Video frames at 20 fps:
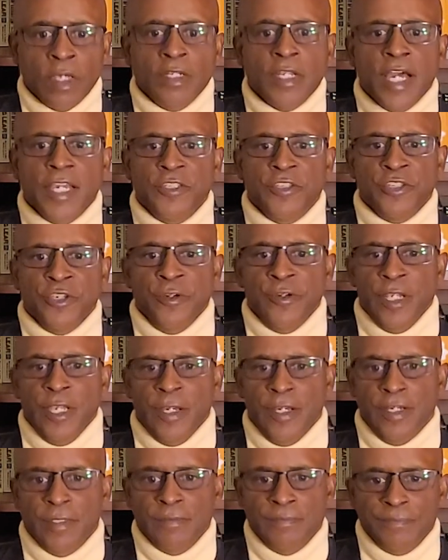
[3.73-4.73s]

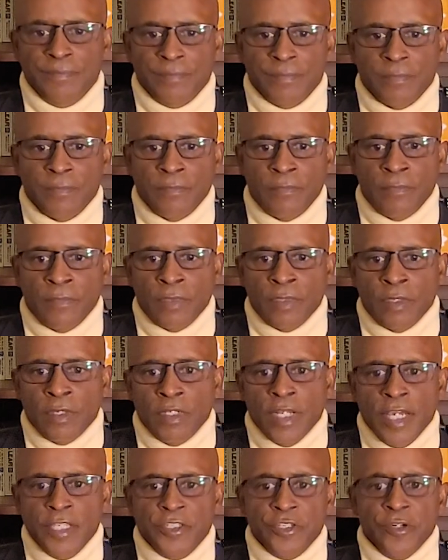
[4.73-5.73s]
Nigeria.
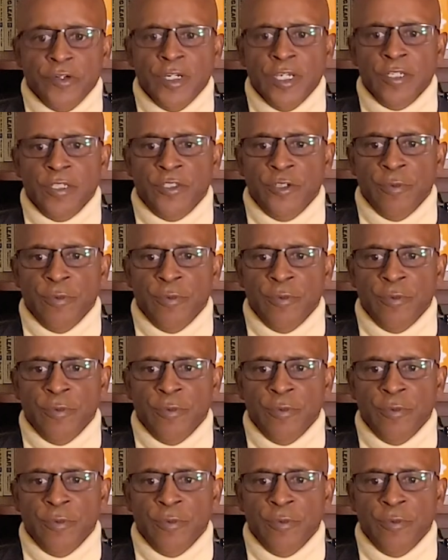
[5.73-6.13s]
Nigeria